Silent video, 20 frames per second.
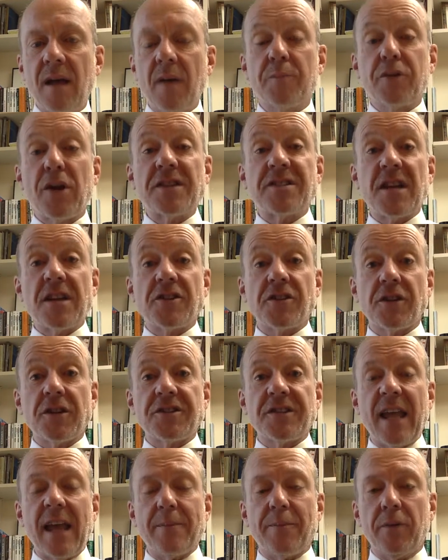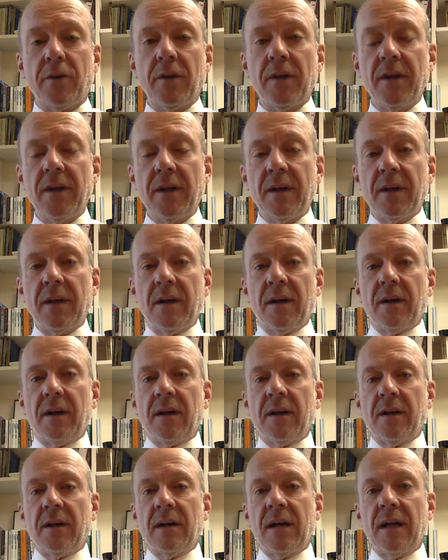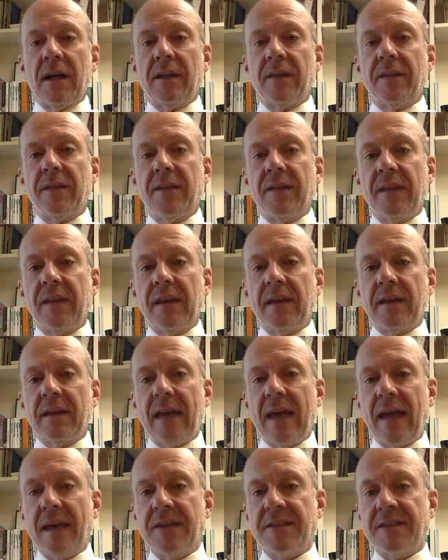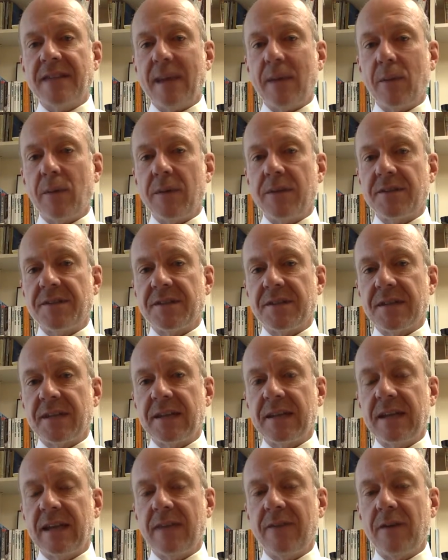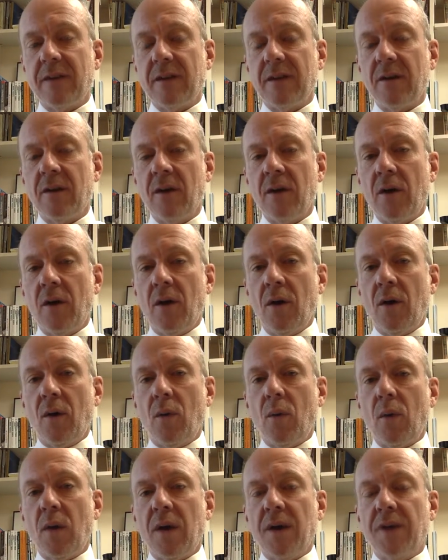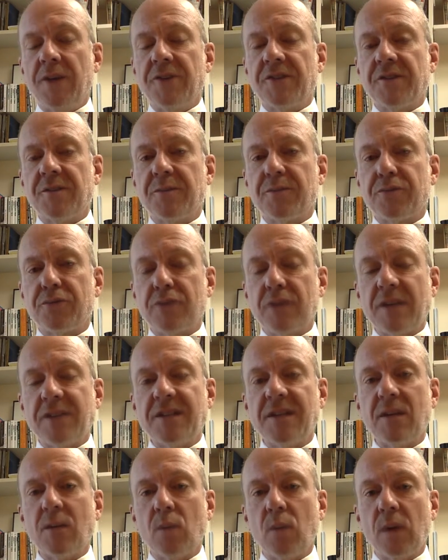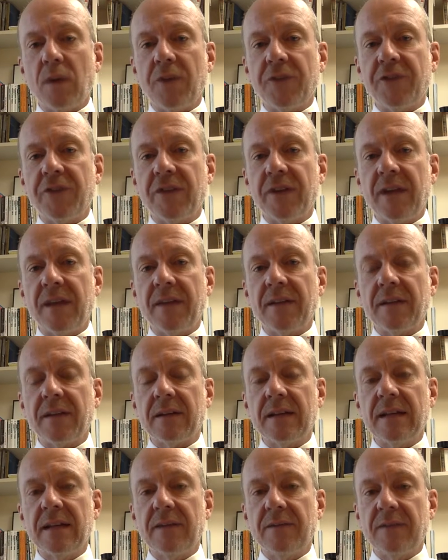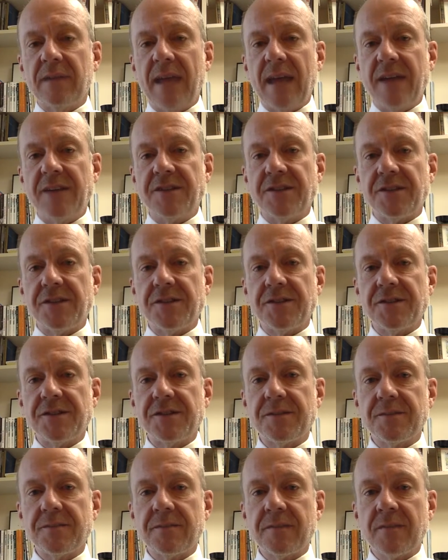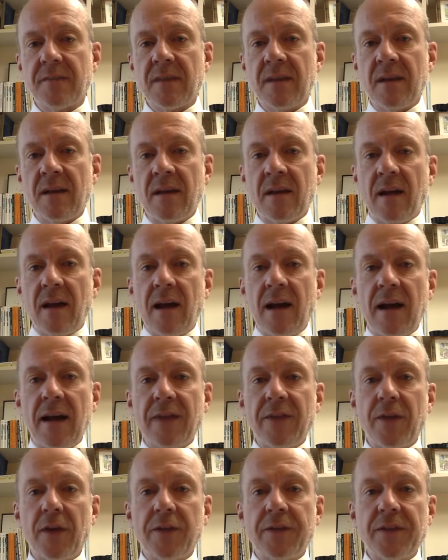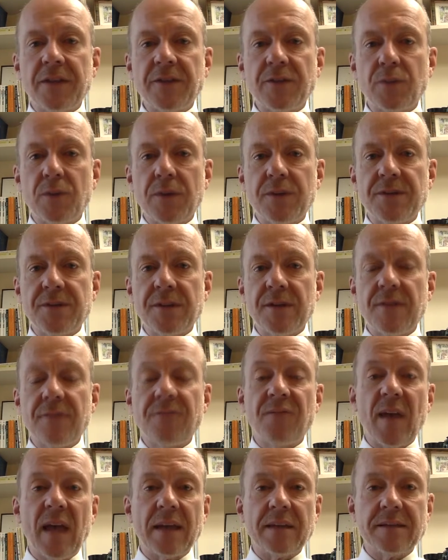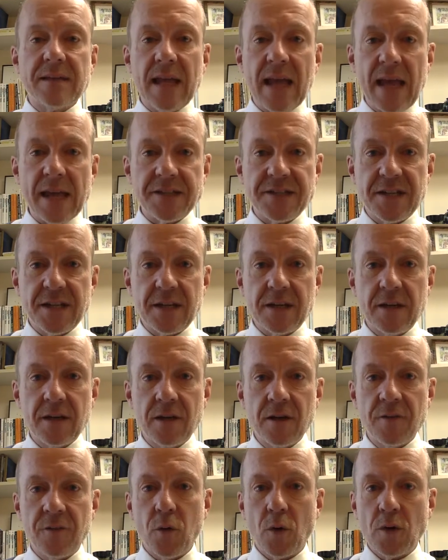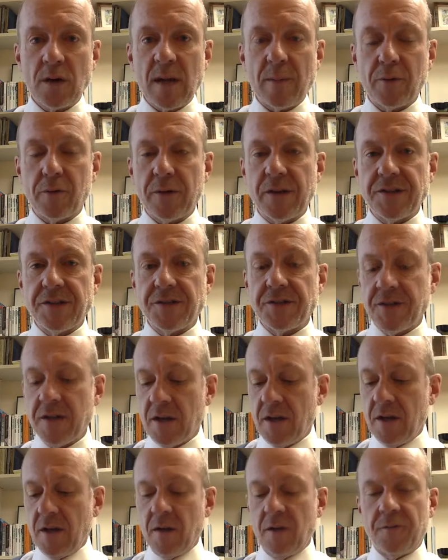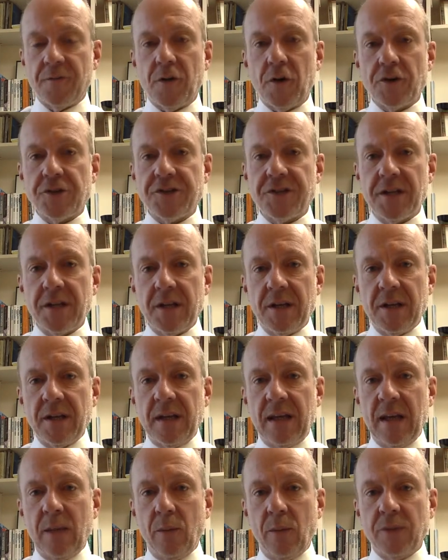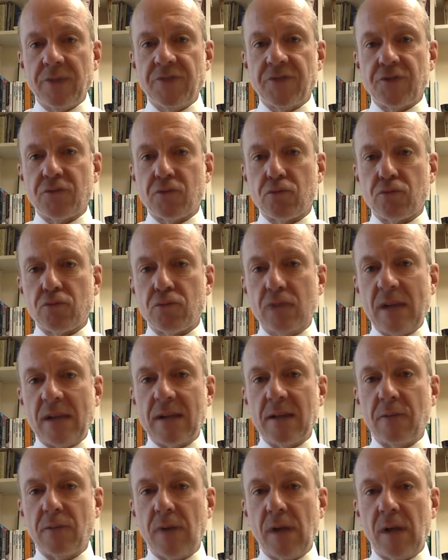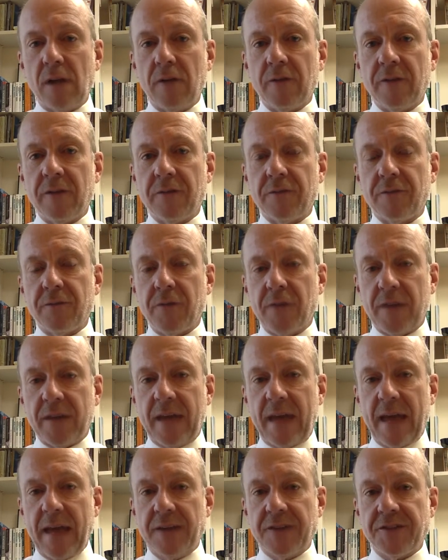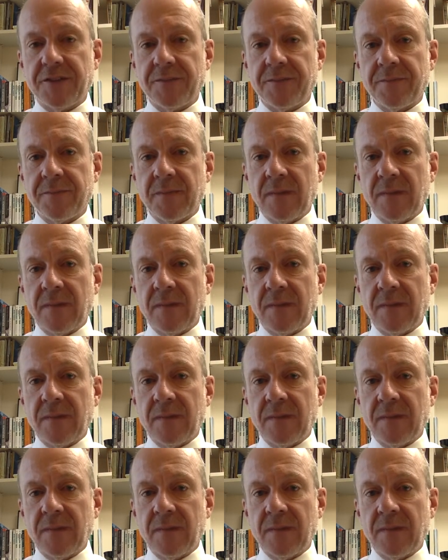presidential example, in the case that was given was President Wilson in the League of Nations. I thought this was fantastic for a couple of reasons. First, it was directly relevant for the case.